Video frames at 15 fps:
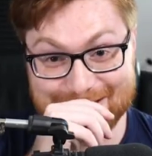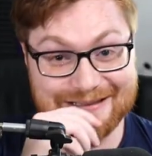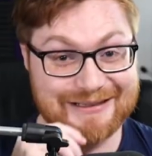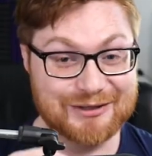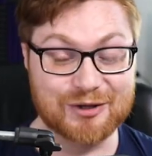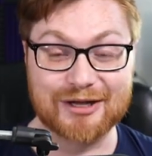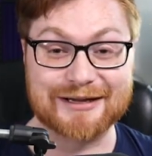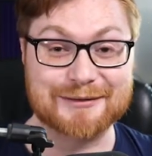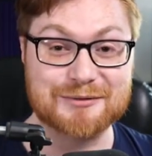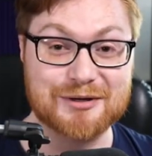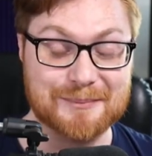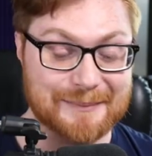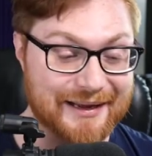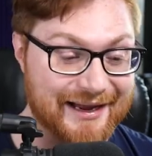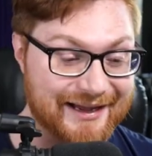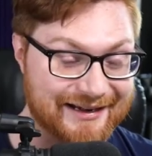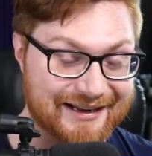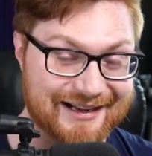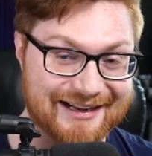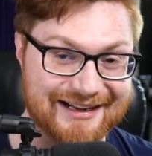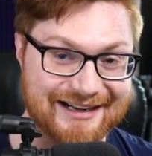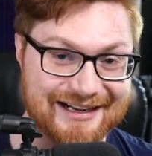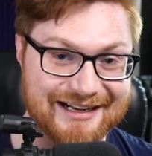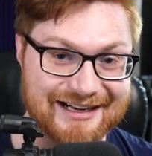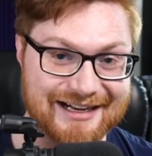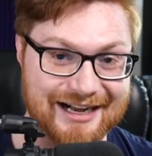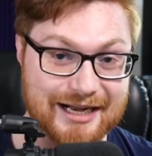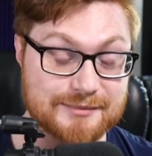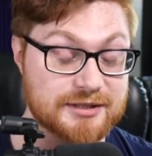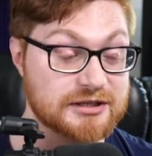Like, man,
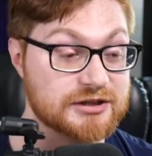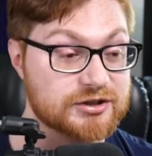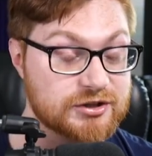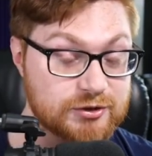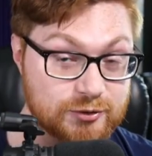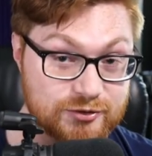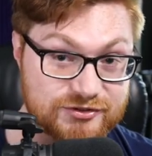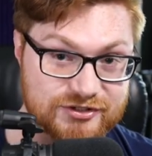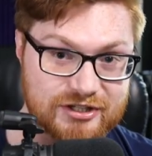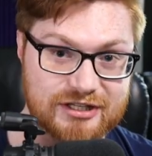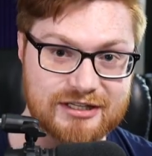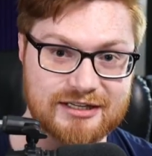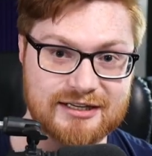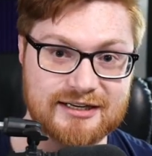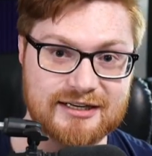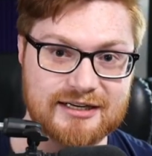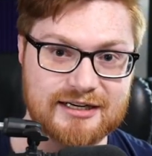I'm a loser.